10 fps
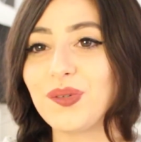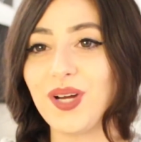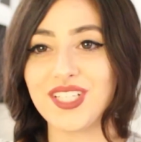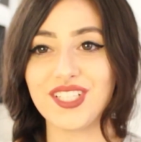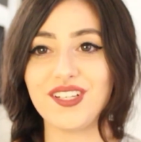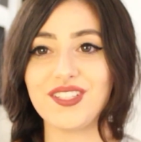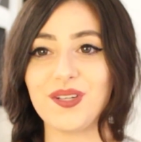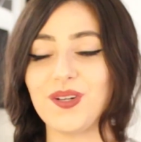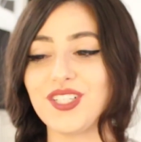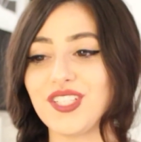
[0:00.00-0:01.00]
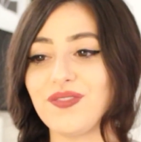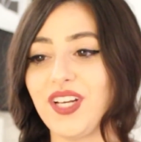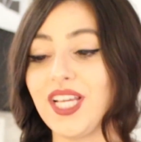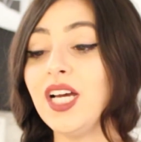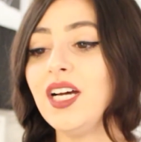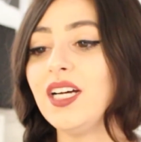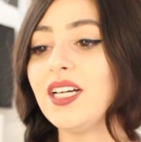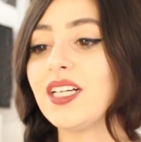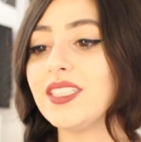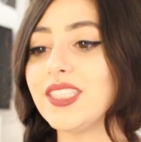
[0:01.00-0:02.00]
questions are just funny
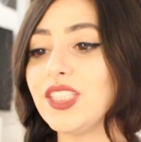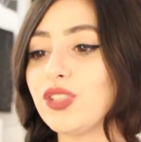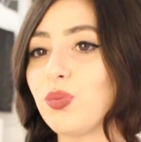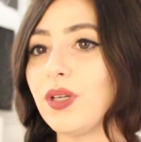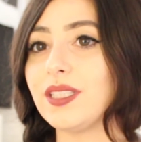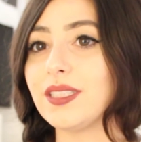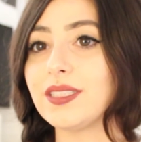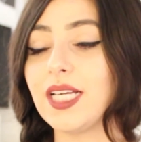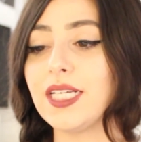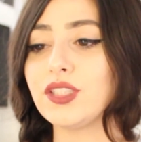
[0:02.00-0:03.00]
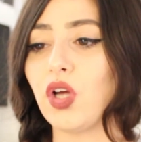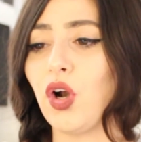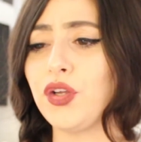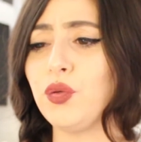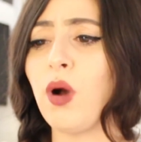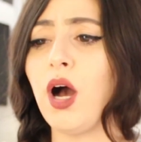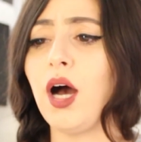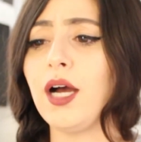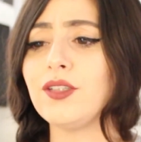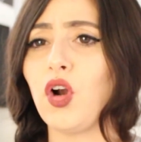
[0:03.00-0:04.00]
because there's one that says, Are you
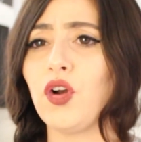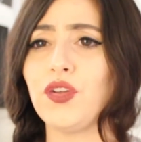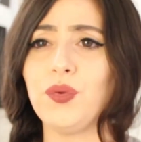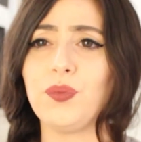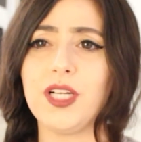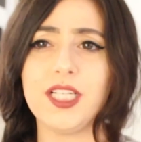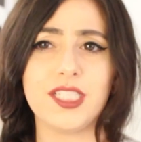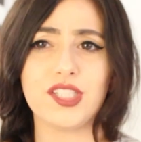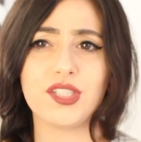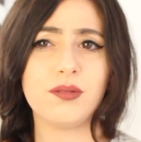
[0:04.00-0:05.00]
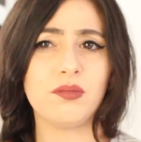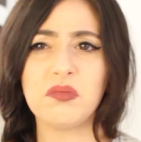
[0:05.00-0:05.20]
hot? Are you rich?